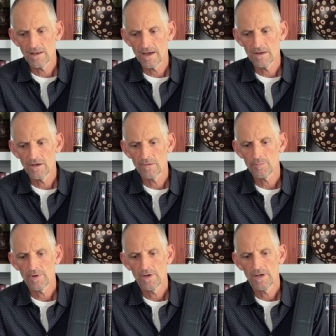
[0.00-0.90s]
lineup.
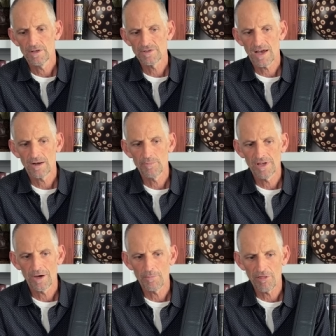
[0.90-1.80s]
And it's kind of
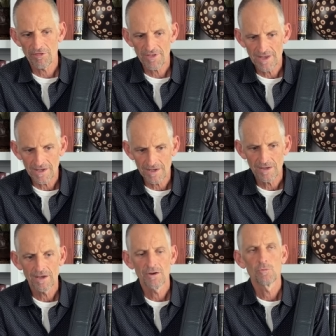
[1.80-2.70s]
become a thing
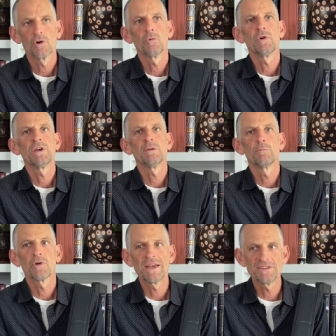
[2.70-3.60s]
where we
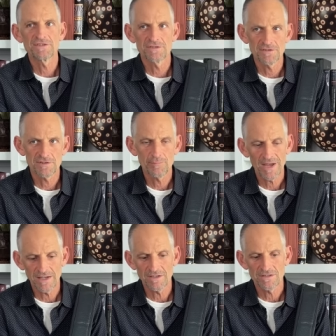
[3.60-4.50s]
embrace the
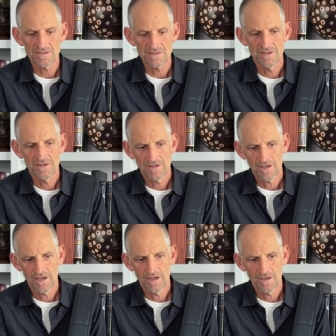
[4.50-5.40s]
space
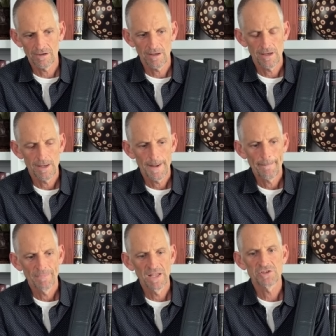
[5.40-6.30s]
and
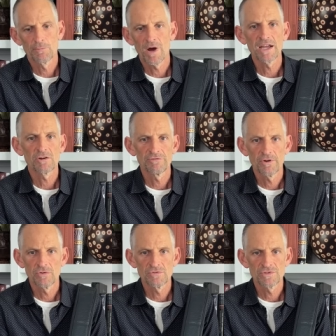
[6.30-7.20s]
let the
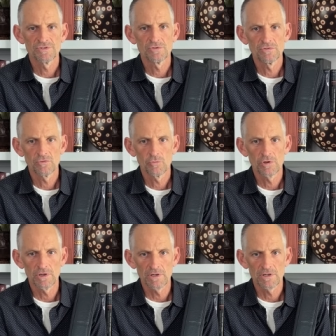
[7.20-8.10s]
microphones do the
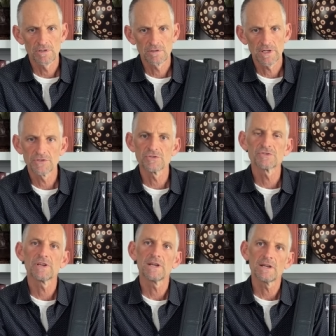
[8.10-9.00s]
work. Like just
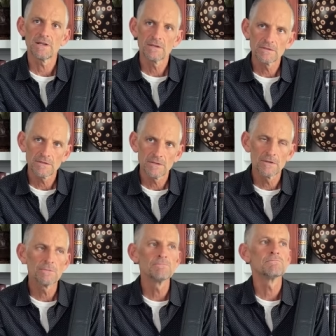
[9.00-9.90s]
say, you
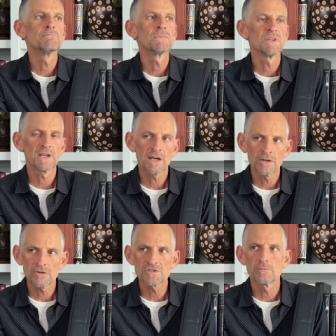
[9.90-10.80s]
know, yeah, I
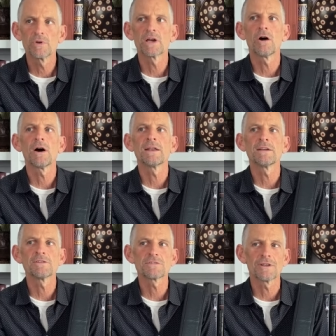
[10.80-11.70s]
know it's a big
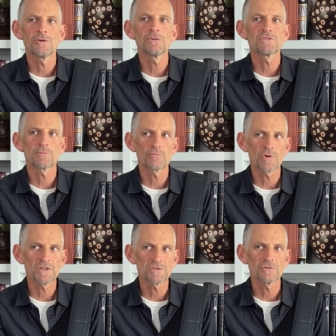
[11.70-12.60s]
audience. I know it's a
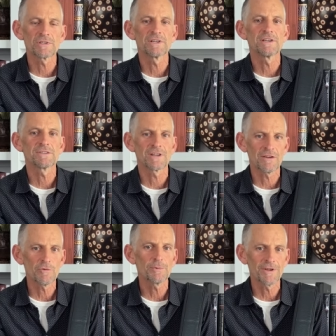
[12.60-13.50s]
pressure gig.
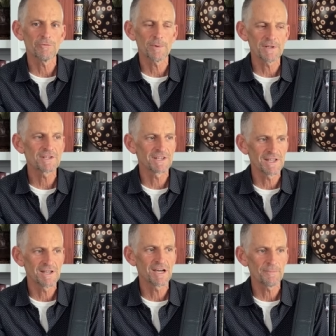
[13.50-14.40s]
Everybody, everybody's
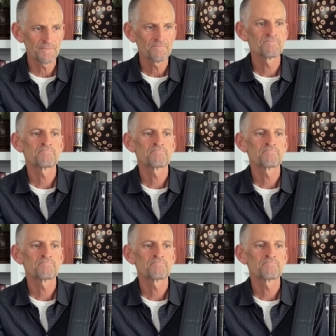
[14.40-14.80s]
keyed up.